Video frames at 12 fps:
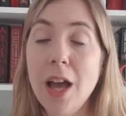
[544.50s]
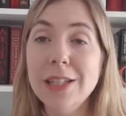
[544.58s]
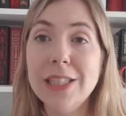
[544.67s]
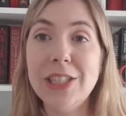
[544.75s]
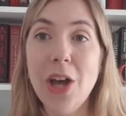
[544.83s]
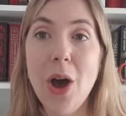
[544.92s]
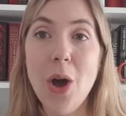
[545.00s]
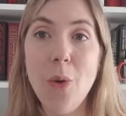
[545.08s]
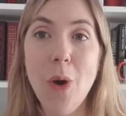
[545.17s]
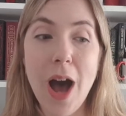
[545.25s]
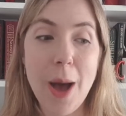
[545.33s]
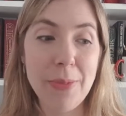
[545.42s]

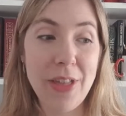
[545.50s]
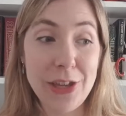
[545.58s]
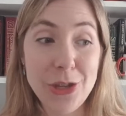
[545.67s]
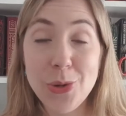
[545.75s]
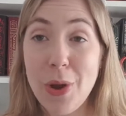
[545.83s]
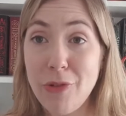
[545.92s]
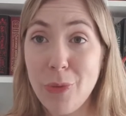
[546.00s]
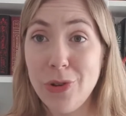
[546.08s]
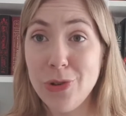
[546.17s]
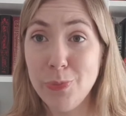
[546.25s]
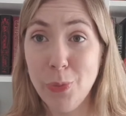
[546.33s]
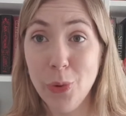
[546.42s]
So thank you to everyone
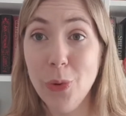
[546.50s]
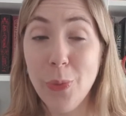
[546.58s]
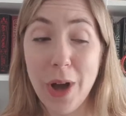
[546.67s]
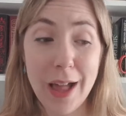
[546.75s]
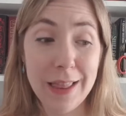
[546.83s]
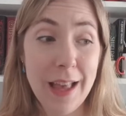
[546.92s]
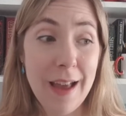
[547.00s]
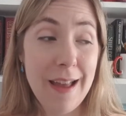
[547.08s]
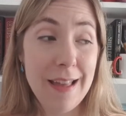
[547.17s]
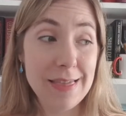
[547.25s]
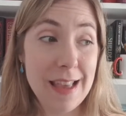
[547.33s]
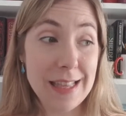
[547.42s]
who's bought one.
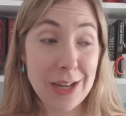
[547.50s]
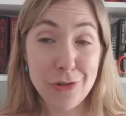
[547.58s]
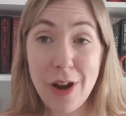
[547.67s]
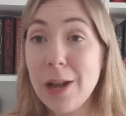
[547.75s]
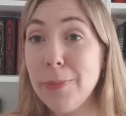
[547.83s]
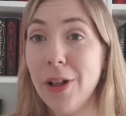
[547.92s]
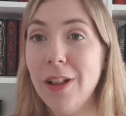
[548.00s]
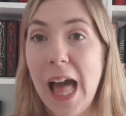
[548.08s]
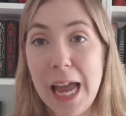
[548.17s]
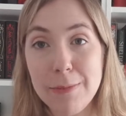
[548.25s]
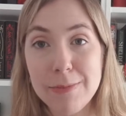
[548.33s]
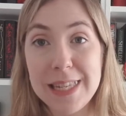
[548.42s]
It's incredible.
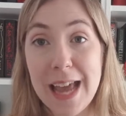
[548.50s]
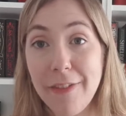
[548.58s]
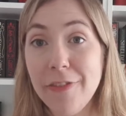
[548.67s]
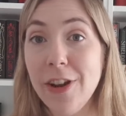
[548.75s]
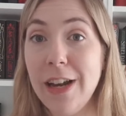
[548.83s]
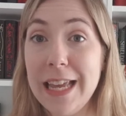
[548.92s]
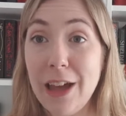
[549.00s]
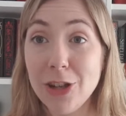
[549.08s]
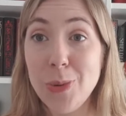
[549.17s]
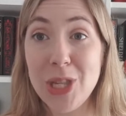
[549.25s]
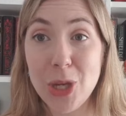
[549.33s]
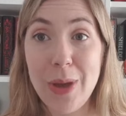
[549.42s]
I'm definitely going
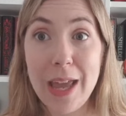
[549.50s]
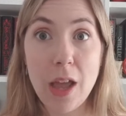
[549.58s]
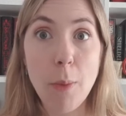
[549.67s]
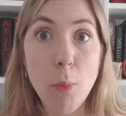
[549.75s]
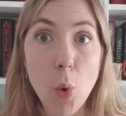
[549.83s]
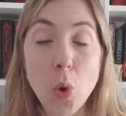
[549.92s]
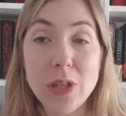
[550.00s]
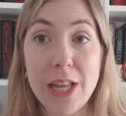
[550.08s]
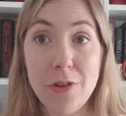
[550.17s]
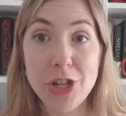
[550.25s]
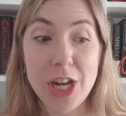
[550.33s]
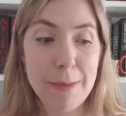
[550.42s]
to be doing more
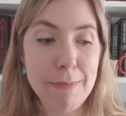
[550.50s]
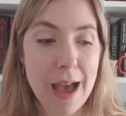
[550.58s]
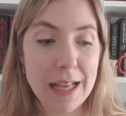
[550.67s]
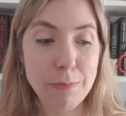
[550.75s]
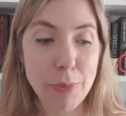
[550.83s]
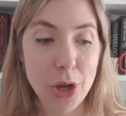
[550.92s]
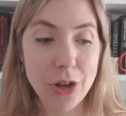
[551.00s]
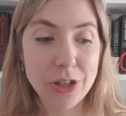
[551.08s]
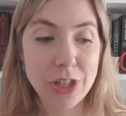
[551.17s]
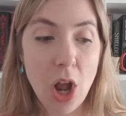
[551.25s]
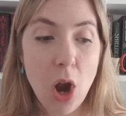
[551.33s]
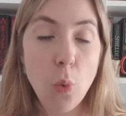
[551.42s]
Sarah J Maas
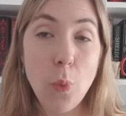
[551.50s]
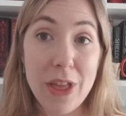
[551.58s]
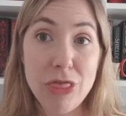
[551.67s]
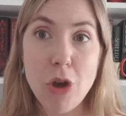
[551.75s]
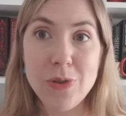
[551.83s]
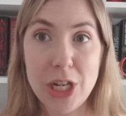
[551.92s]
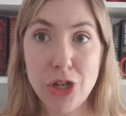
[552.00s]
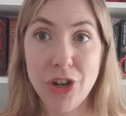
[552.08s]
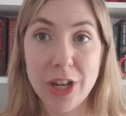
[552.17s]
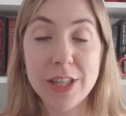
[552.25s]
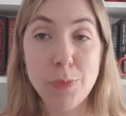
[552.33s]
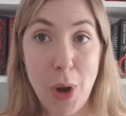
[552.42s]
books with those
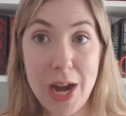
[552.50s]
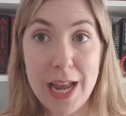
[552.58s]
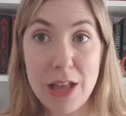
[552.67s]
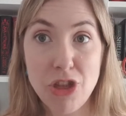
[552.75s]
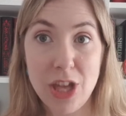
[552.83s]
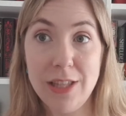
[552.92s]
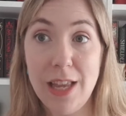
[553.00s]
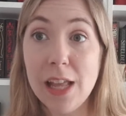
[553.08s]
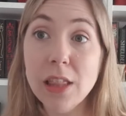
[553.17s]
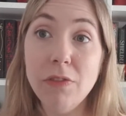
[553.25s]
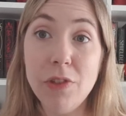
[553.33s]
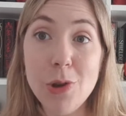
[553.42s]
intricate sprayed edges
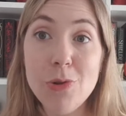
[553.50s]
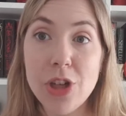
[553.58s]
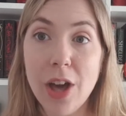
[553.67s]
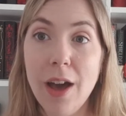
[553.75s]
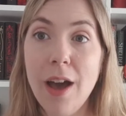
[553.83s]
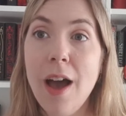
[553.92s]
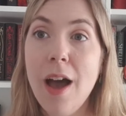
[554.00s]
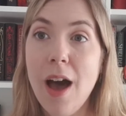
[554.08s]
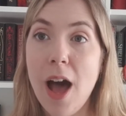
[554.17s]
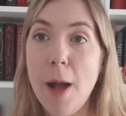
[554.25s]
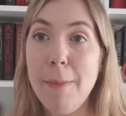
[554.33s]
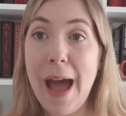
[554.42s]
in the future.
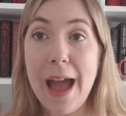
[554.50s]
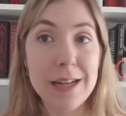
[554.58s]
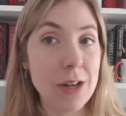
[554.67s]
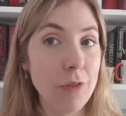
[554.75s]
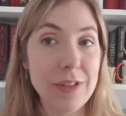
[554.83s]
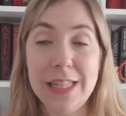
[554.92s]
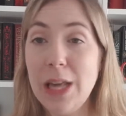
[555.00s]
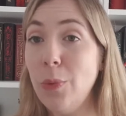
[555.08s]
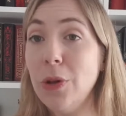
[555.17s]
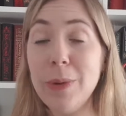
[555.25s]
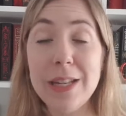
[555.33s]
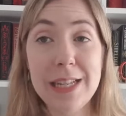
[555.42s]
And obviously there
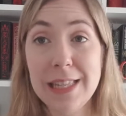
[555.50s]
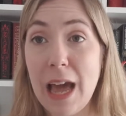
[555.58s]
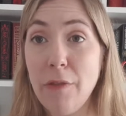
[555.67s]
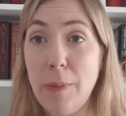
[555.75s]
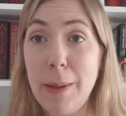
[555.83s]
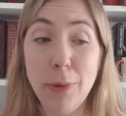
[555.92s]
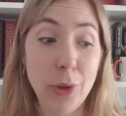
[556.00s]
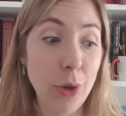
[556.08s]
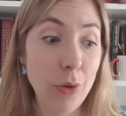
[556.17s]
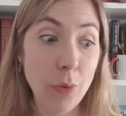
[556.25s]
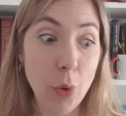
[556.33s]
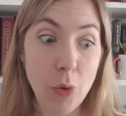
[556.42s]
will be a discount for people
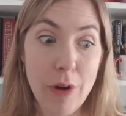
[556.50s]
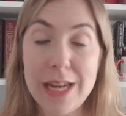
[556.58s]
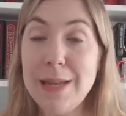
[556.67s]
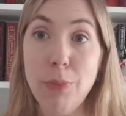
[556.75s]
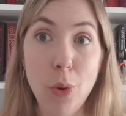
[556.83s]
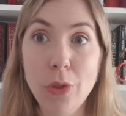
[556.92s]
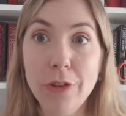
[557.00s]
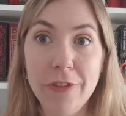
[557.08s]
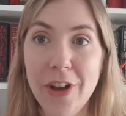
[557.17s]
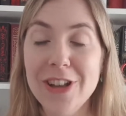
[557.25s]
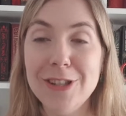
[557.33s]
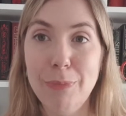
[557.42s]
who've already bought the
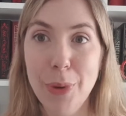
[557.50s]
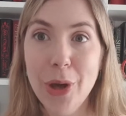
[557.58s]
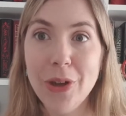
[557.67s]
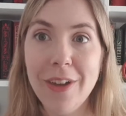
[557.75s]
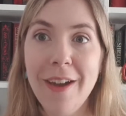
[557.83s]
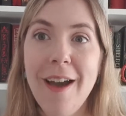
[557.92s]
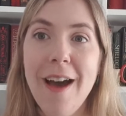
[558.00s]
first book.